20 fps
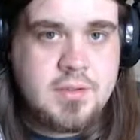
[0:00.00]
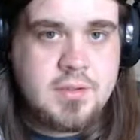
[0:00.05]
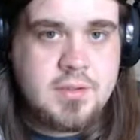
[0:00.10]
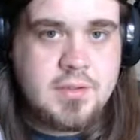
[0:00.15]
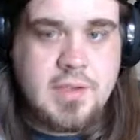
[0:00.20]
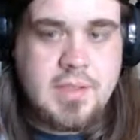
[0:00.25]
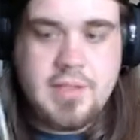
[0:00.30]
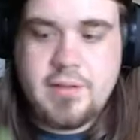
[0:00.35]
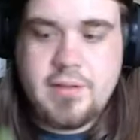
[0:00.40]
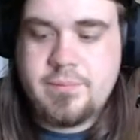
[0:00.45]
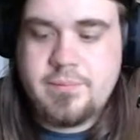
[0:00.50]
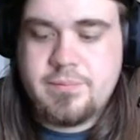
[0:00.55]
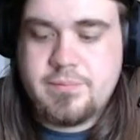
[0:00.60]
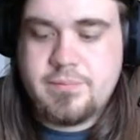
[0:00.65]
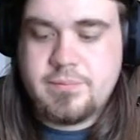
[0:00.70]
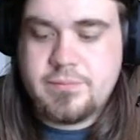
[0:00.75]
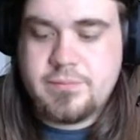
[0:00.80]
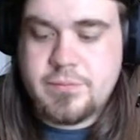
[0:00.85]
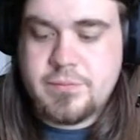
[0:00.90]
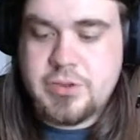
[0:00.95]
Like
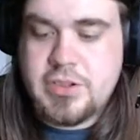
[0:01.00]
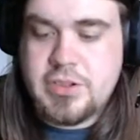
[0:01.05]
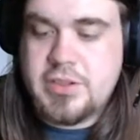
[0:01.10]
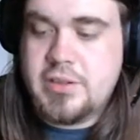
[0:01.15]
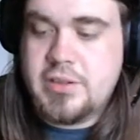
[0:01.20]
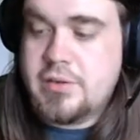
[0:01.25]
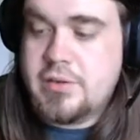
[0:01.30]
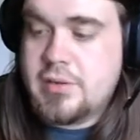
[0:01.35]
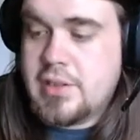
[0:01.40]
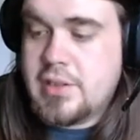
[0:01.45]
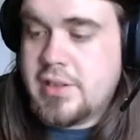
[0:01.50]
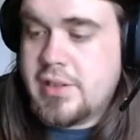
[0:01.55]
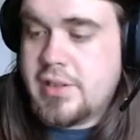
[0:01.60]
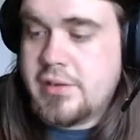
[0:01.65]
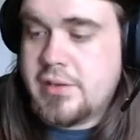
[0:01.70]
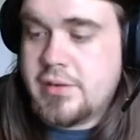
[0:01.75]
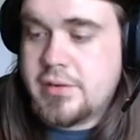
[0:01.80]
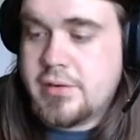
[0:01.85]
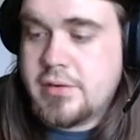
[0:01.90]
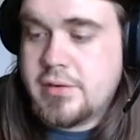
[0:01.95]
she,
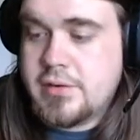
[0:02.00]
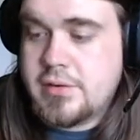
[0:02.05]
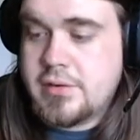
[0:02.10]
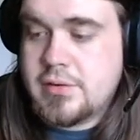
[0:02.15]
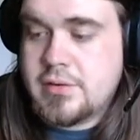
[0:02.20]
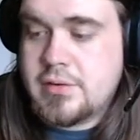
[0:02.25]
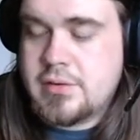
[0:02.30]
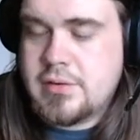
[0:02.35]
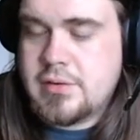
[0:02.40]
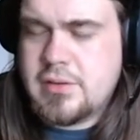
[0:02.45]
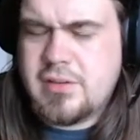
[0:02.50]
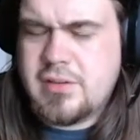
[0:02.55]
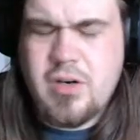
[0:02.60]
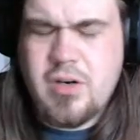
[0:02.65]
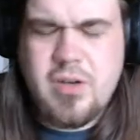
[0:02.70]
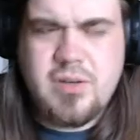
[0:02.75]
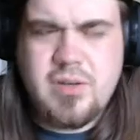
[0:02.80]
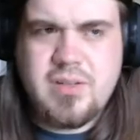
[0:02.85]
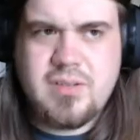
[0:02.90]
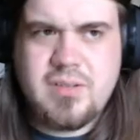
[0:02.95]

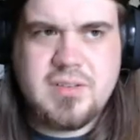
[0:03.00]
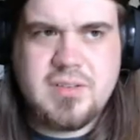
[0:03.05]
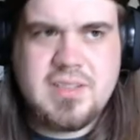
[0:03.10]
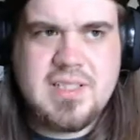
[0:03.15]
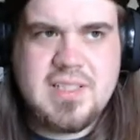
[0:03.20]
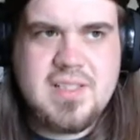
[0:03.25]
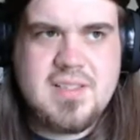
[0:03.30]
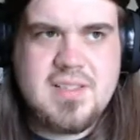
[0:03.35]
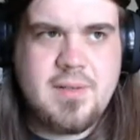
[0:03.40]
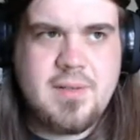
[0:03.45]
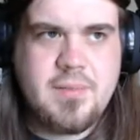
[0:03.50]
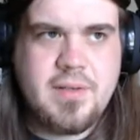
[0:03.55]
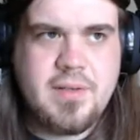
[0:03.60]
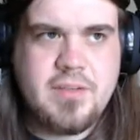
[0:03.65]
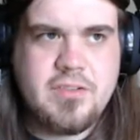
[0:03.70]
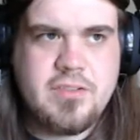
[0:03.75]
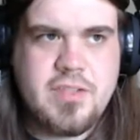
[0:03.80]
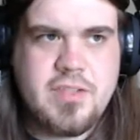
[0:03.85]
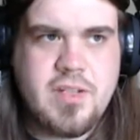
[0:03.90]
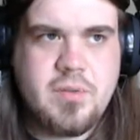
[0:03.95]
Krogan said something.
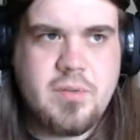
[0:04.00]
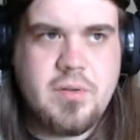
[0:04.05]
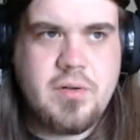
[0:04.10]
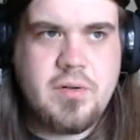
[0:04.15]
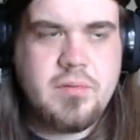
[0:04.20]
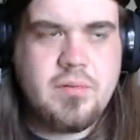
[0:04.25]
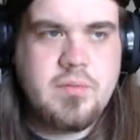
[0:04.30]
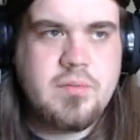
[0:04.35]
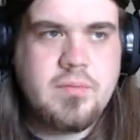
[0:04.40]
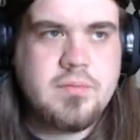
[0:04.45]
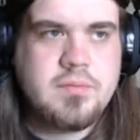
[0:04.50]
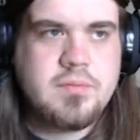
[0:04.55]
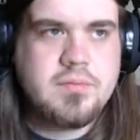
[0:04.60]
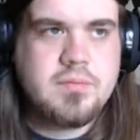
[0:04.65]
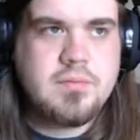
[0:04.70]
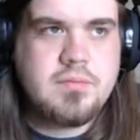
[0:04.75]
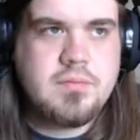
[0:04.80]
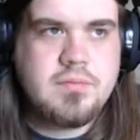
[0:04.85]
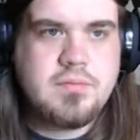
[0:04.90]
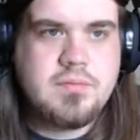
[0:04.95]
She's like, "Well,
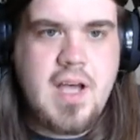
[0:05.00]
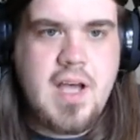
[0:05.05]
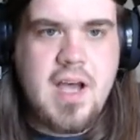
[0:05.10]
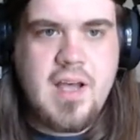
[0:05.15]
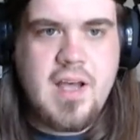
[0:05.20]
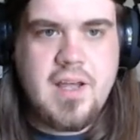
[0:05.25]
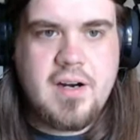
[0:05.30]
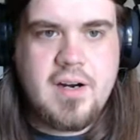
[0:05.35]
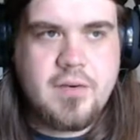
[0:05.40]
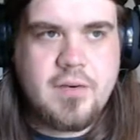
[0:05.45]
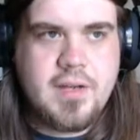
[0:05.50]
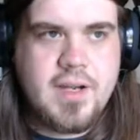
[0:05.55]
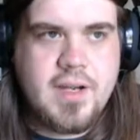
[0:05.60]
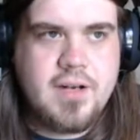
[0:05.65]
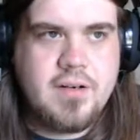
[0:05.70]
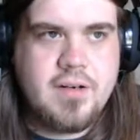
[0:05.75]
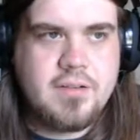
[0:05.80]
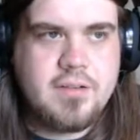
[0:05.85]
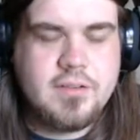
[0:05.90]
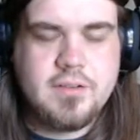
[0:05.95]
die. I don't
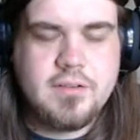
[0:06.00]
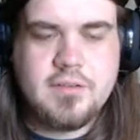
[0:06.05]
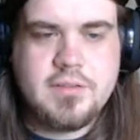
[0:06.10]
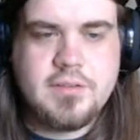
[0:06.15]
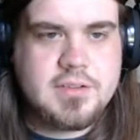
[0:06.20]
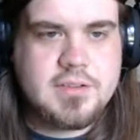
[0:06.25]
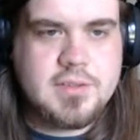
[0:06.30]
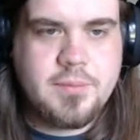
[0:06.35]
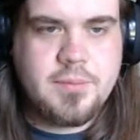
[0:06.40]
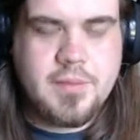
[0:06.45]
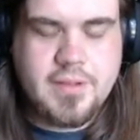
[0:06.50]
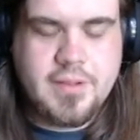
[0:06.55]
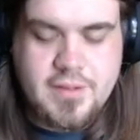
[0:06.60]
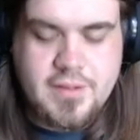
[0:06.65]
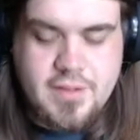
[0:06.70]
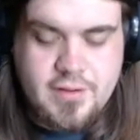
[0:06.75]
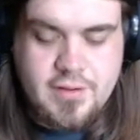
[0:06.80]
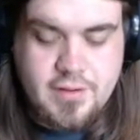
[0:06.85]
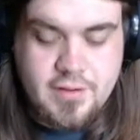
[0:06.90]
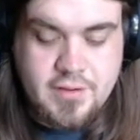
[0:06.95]
care," or something like
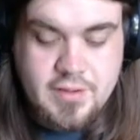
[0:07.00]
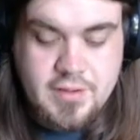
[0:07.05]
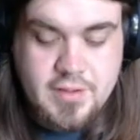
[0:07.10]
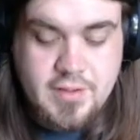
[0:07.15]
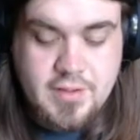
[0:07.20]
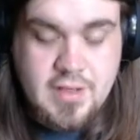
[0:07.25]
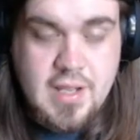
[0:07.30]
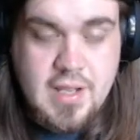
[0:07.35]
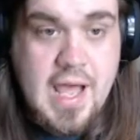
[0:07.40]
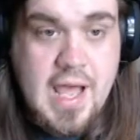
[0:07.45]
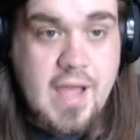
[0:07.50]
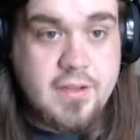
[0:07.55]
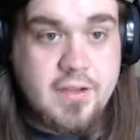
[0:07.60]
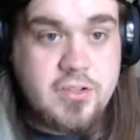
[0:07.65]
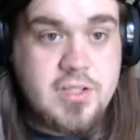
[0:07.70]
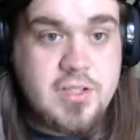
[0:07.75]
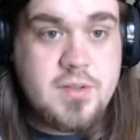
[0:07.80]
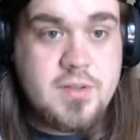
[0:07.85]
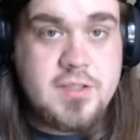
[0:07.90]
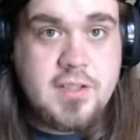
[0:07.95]
that.
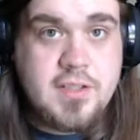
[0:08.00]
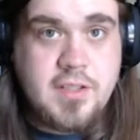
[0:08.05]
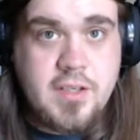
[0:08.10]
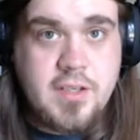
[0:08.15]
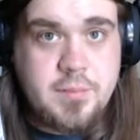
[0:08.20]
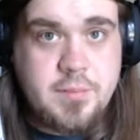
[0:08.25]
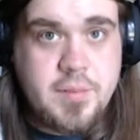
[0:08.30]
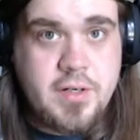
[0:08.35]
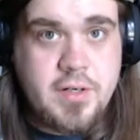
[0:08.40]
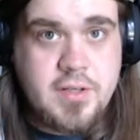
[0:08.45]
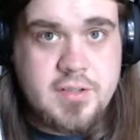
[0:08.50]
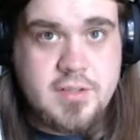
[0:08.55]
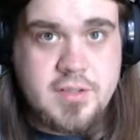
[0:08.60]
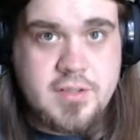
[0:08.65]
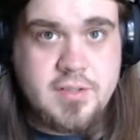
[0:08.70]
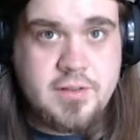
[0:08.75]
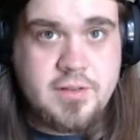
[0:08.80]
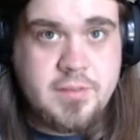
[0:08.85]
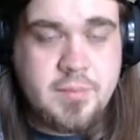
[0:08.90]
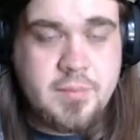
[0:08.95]
She was a good
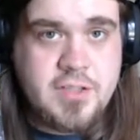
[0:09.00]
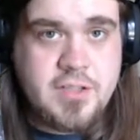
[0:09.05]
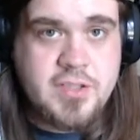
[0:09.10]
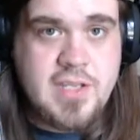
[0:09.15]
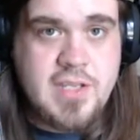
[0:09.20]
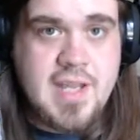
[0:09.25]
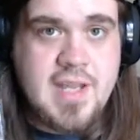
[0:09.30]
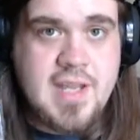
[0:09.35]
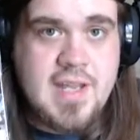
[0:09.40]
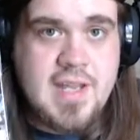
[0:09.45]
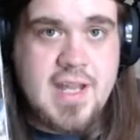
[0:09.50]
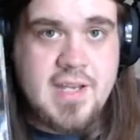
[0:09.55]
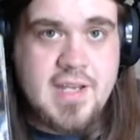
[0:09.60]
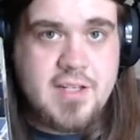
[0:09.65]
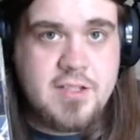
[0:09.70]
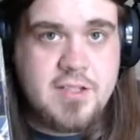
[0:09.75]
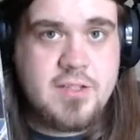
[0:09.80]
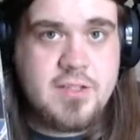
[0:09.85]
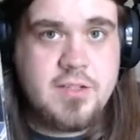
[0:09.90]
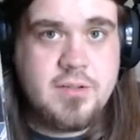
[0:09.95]
person, but she had an
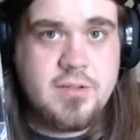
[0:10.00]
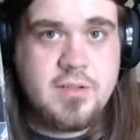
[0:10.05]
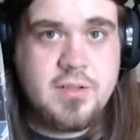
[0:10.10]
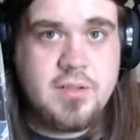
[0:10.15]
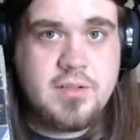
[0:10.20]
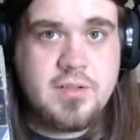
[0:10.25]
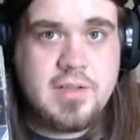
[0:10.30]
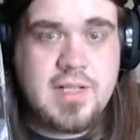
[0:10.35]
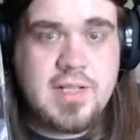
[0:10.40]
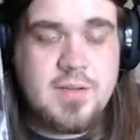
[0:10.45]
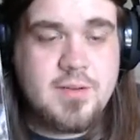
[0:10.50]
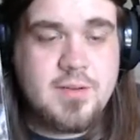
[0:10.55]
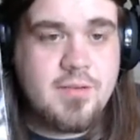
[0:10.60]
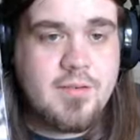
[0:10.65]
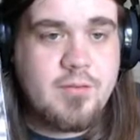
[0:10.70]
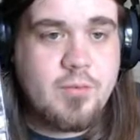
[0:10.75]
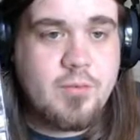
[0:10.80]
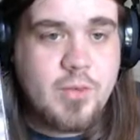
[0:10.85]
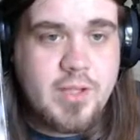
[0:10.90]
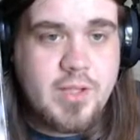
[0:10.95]
attitude, and it was
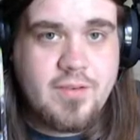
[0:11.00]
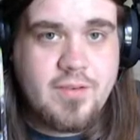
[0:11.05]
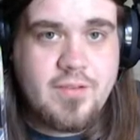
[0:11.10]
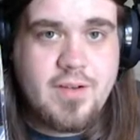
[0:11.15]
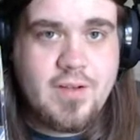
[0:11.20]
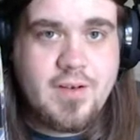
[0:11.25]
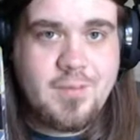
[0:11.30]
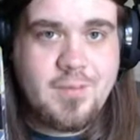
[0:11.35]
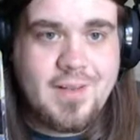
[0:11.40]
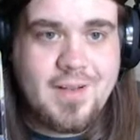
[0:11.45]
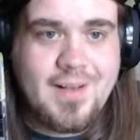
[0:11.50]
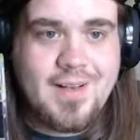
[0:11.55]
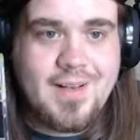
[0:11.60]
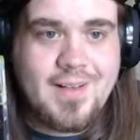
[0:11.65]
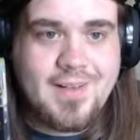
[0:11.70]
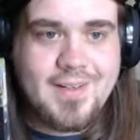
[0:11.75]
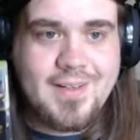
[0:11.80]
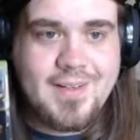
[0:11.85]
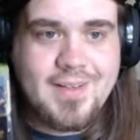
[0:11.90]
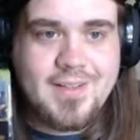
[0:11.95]
really fun to play like
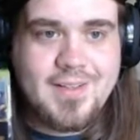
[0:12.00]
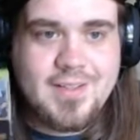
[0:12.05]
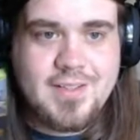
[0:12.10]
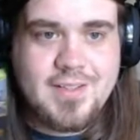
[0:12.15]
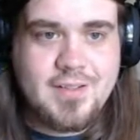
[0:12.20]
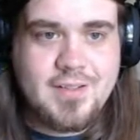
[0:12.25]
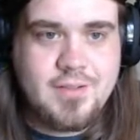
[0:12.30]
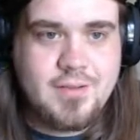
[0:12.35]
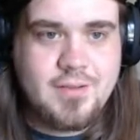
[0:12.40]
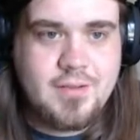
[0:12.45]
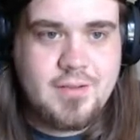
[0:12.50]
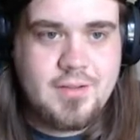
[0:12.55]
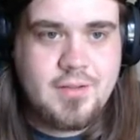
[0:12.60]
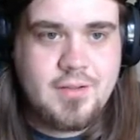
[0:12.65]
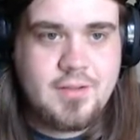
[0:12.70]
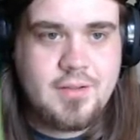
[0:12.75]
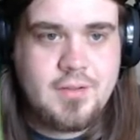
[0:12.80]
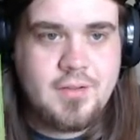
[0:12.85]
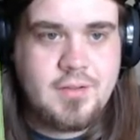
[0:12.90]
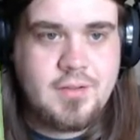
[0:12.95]
that. So,
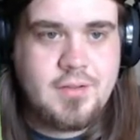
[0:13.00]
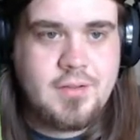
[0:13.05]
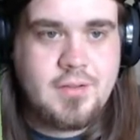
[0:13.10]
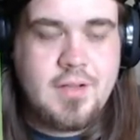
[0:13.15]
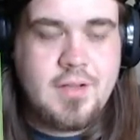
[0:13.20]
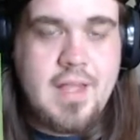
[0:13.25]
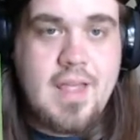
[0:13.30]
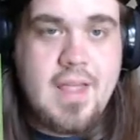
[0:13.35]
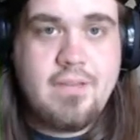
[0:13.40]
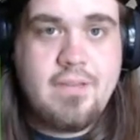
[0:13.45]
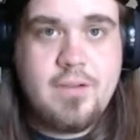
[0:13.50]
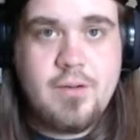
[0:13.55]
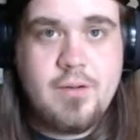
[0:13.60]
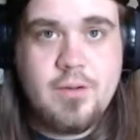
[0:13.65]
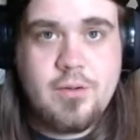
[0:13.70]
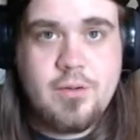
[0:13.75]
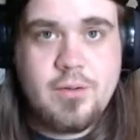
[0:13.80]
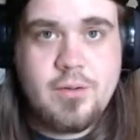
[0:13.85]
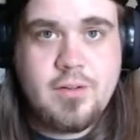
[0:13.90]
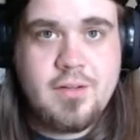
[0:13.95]
if
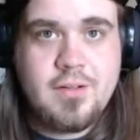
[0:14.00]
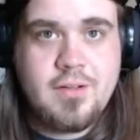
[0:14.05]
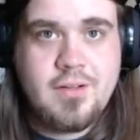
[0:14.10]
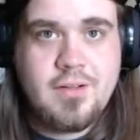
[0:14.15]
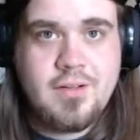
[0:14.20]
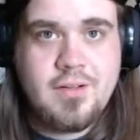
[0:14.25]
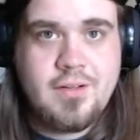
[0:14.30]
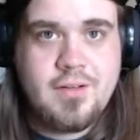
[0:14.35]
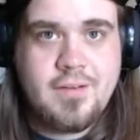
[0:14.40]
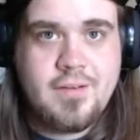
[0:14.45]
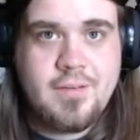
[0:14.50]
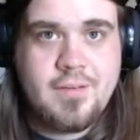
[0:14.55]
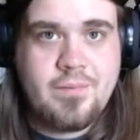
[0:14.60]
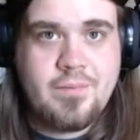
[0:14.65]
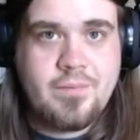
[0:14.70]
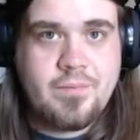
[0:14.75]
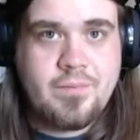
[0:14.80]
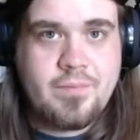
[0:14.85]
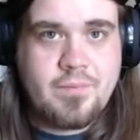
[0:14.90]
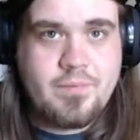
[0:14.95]
you
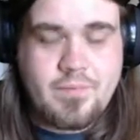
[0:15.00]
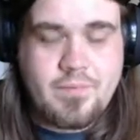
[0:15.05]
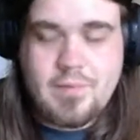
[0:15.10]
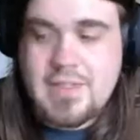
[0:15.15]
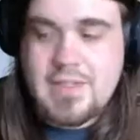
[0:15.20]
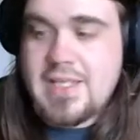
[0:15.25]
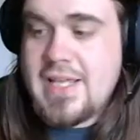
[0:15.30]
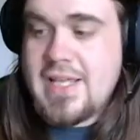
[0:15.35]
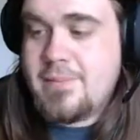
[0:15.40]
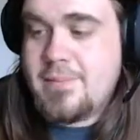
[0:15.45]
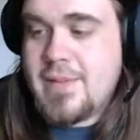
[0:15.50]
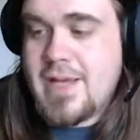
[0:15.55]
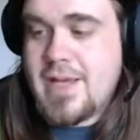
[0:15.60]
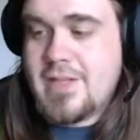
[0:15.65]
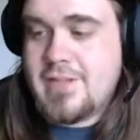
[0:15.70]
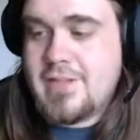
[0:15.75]
get Mass